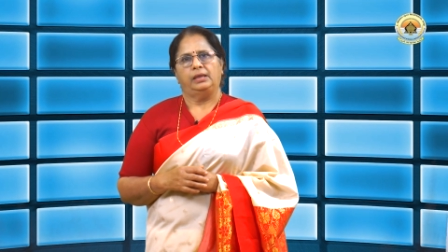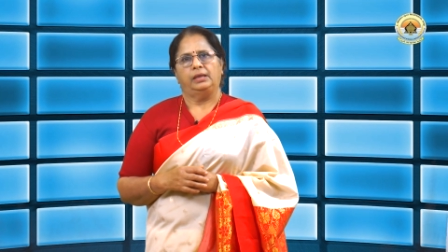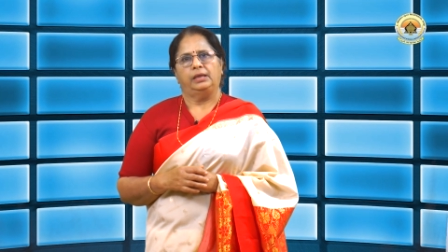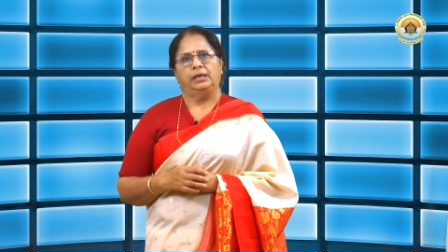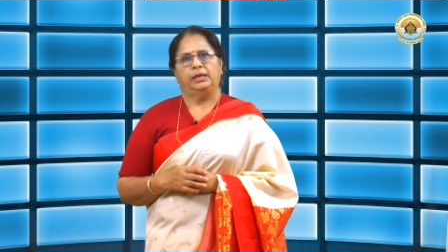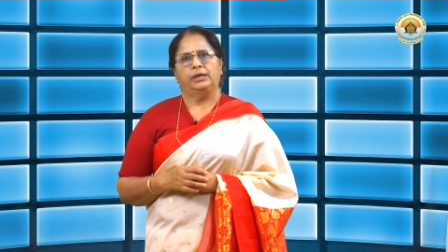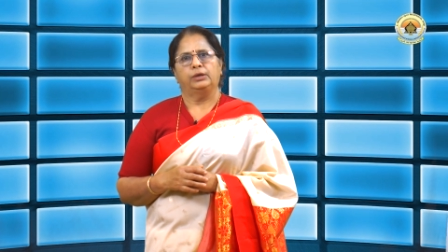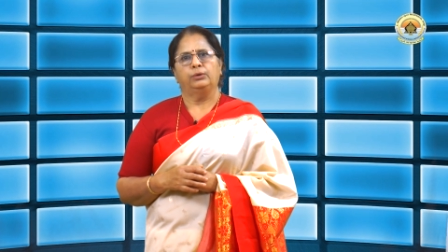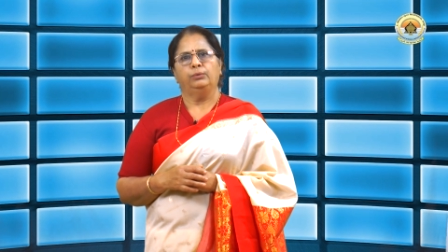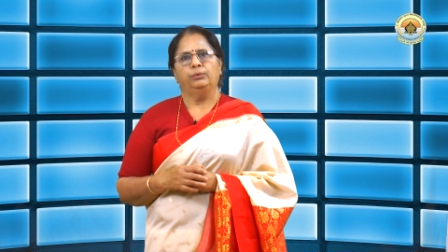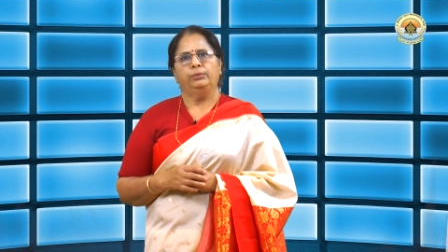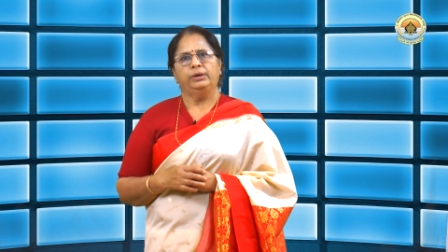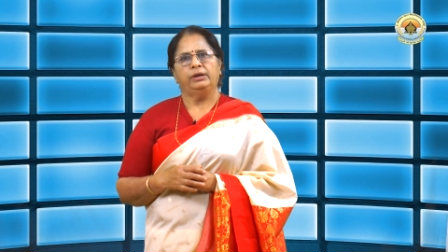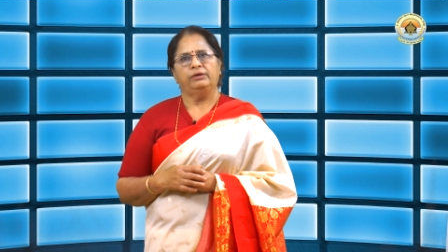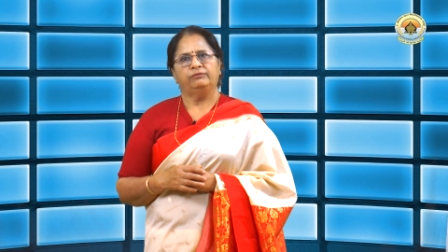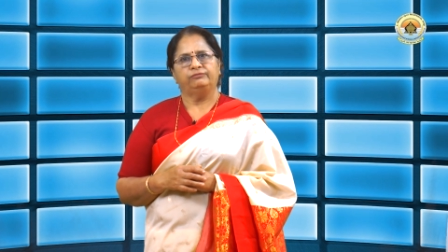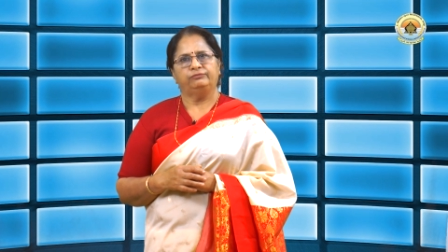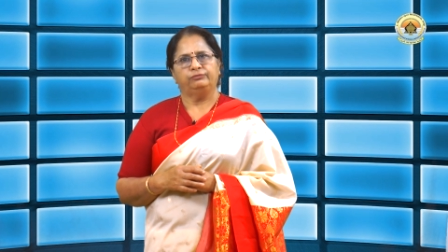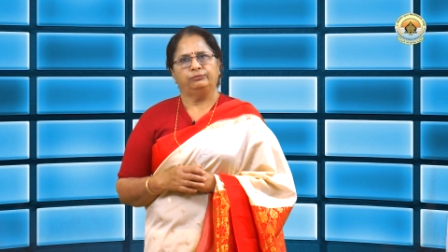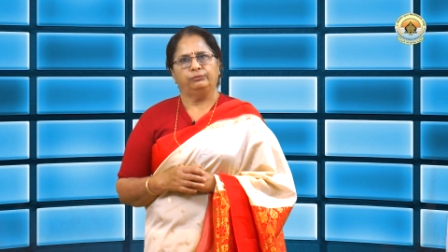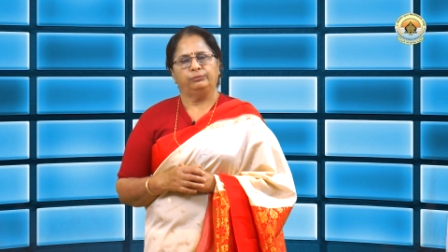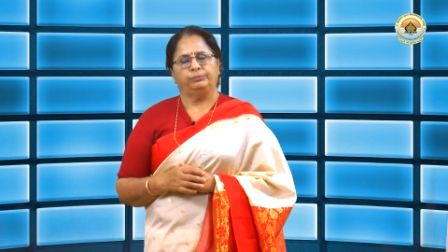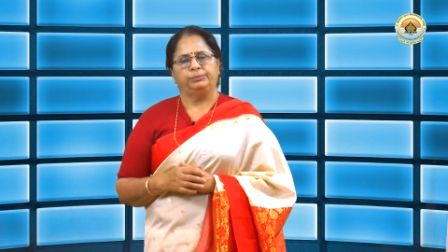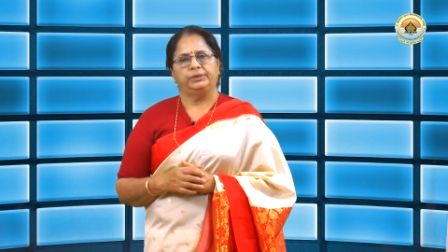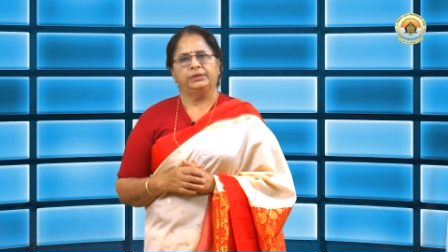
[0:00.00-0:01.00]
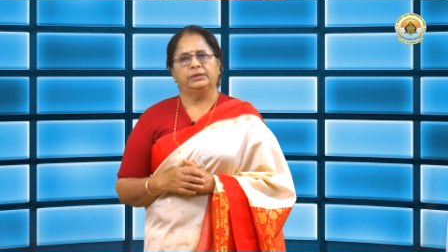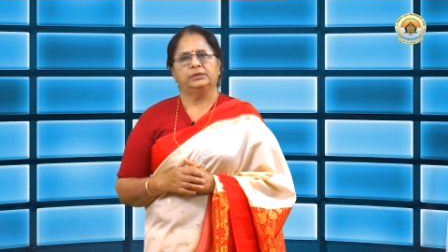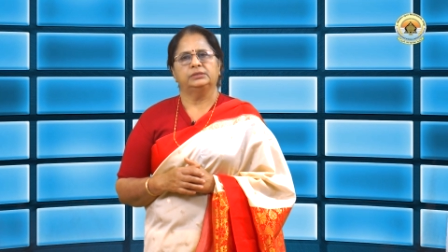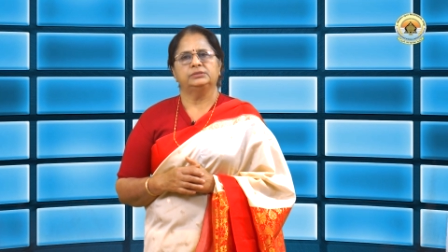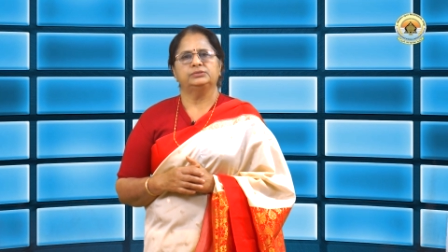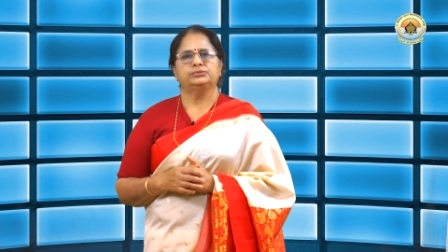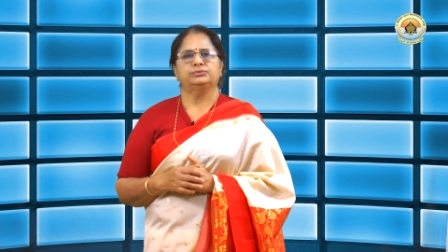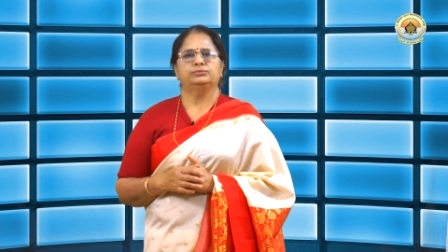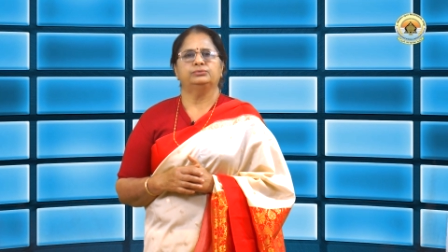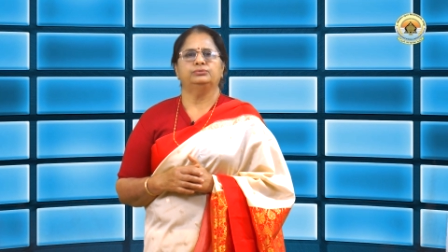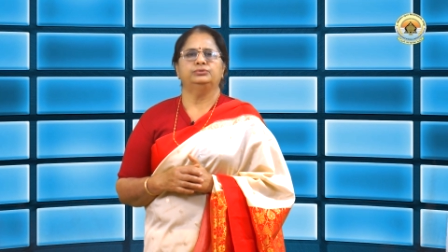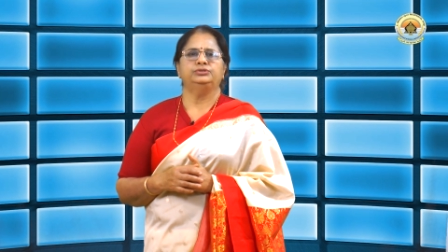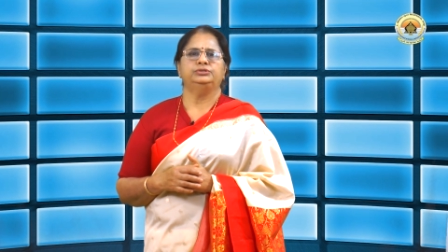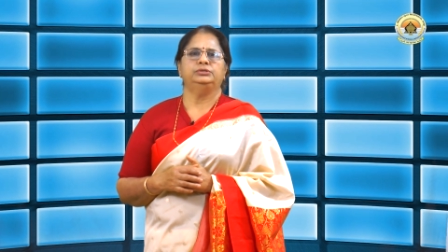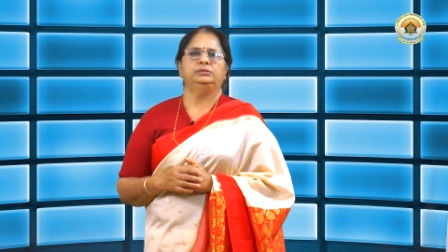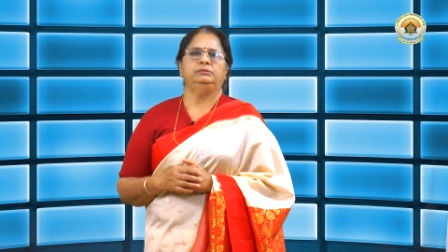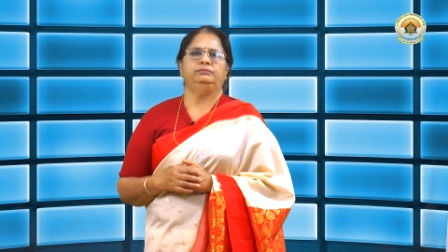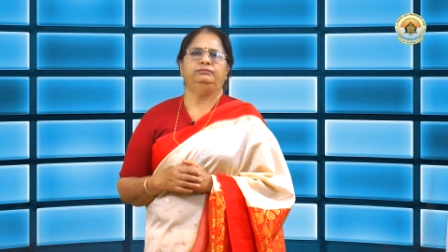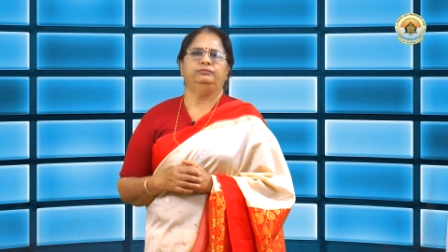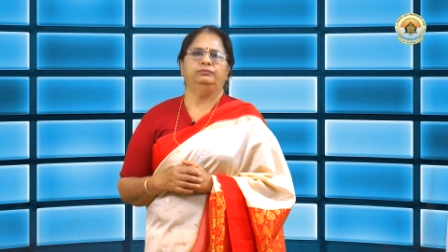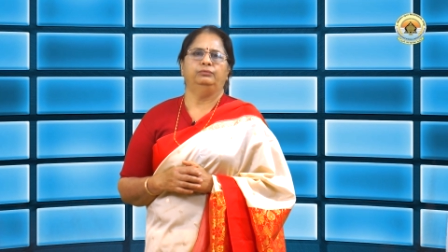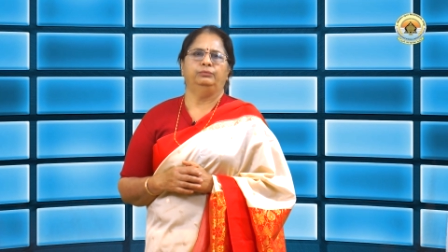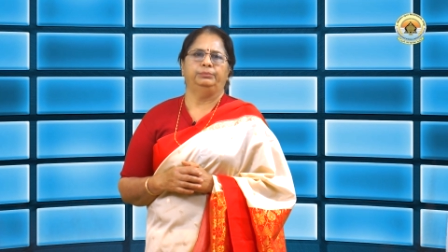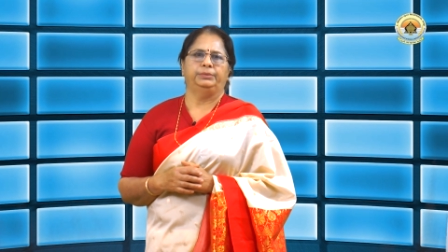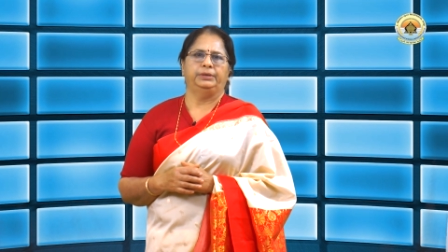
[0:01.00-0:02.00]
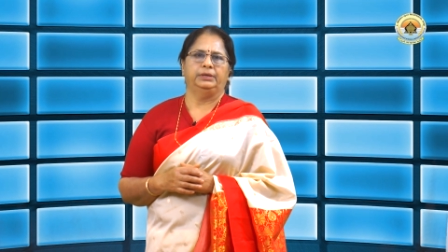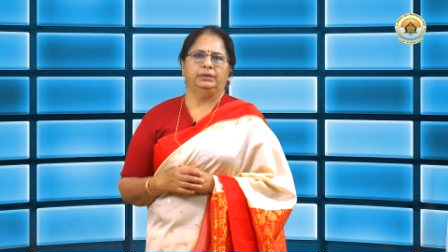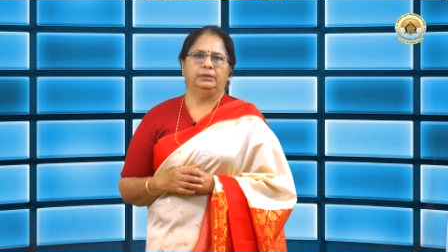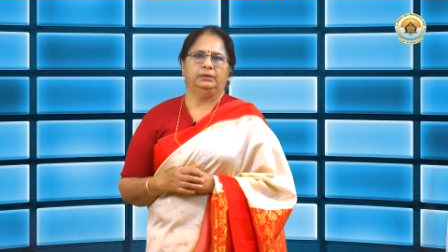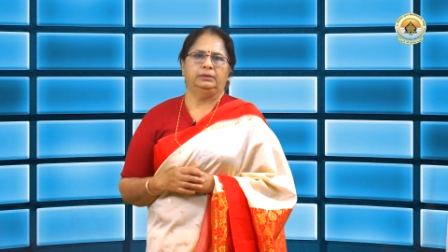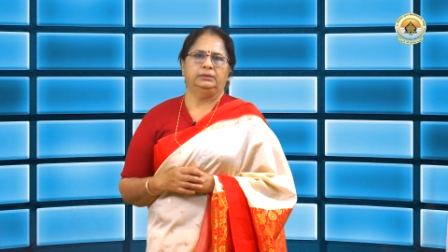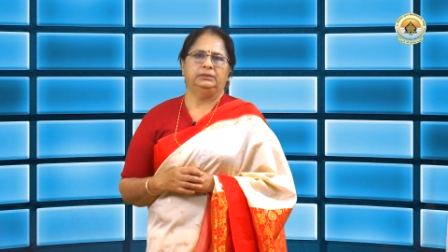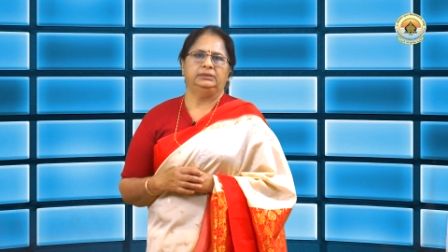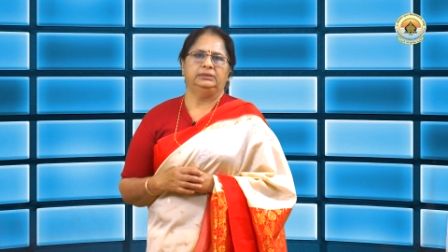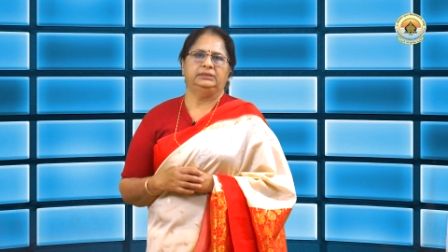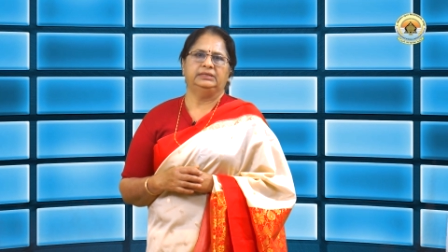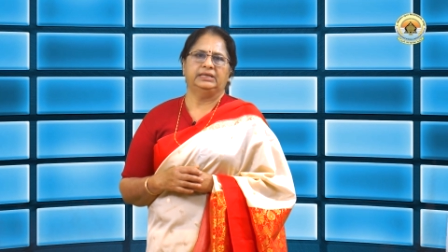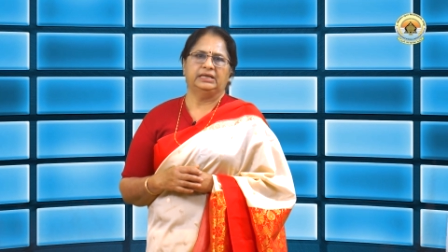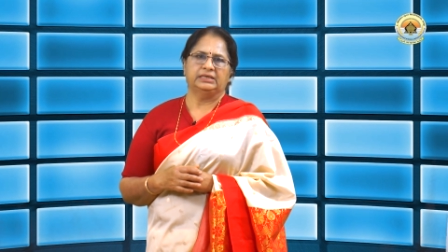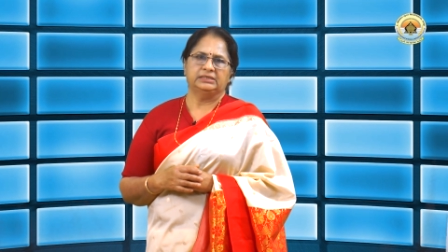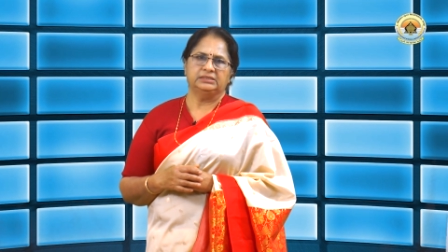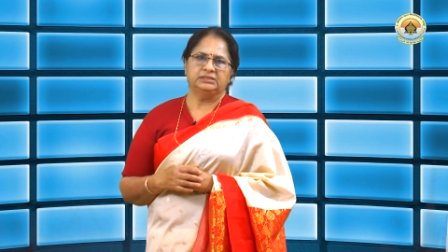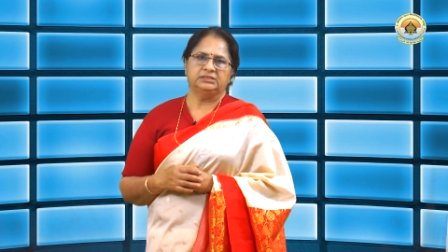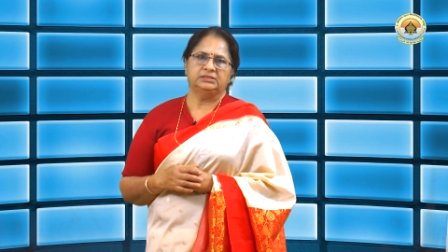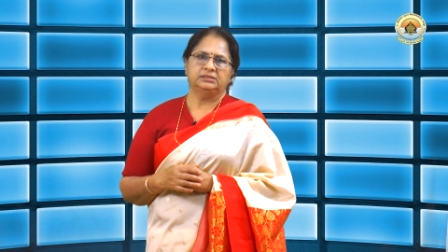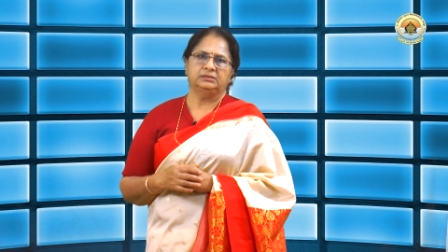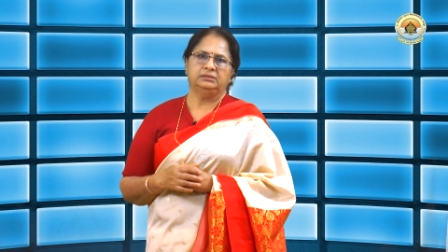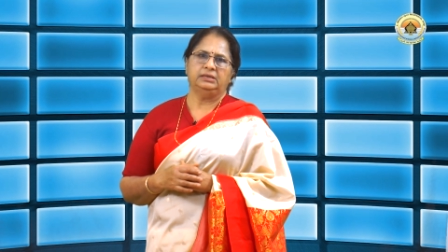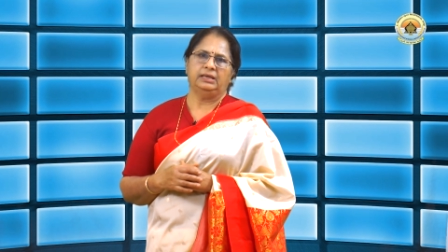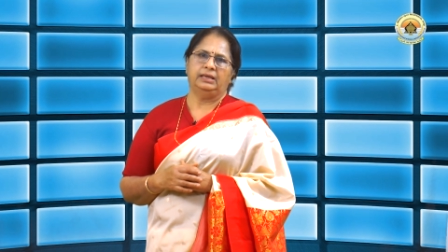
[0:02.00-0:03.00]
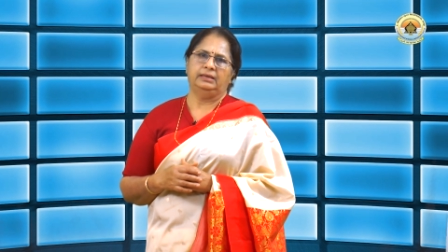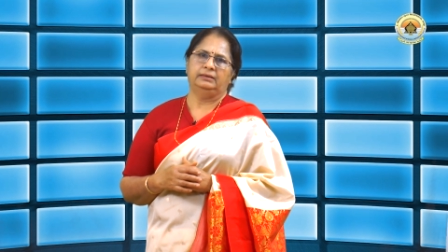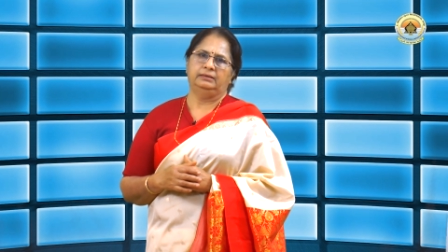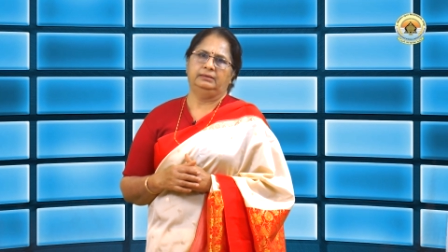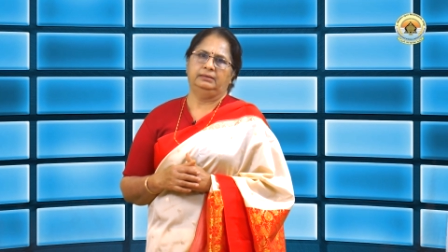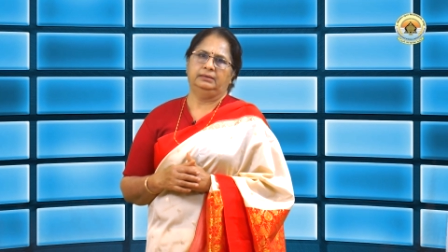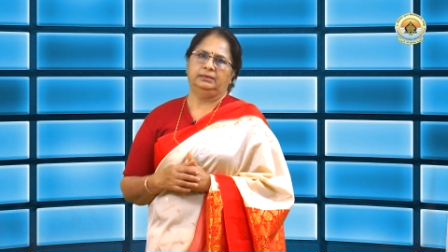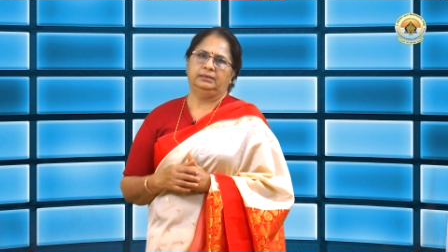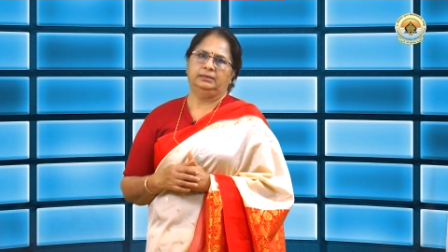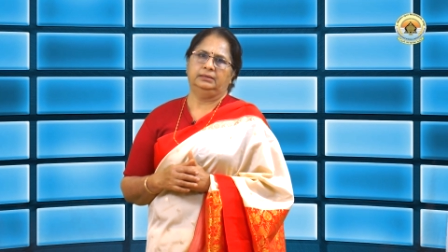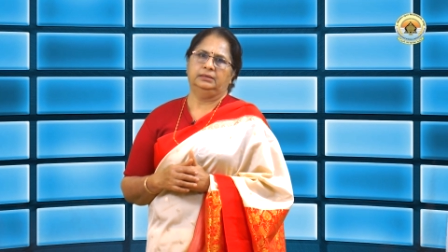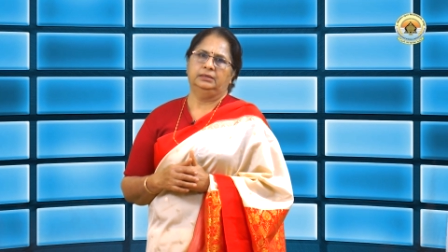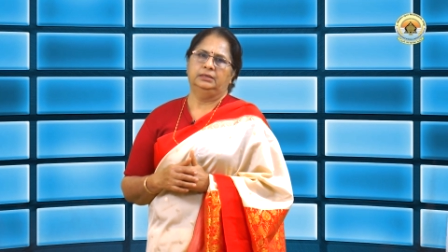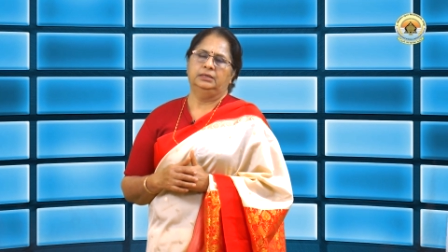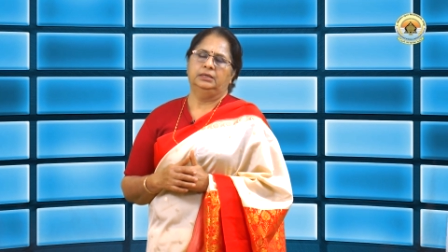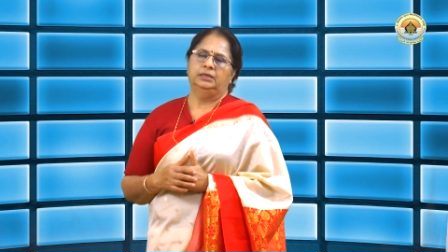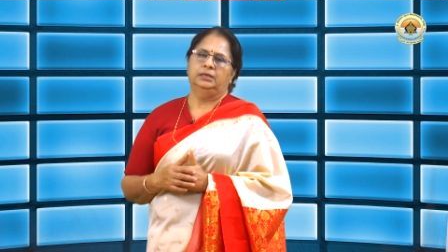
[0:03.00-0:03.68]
agoraphobia, social phobia, tension headache,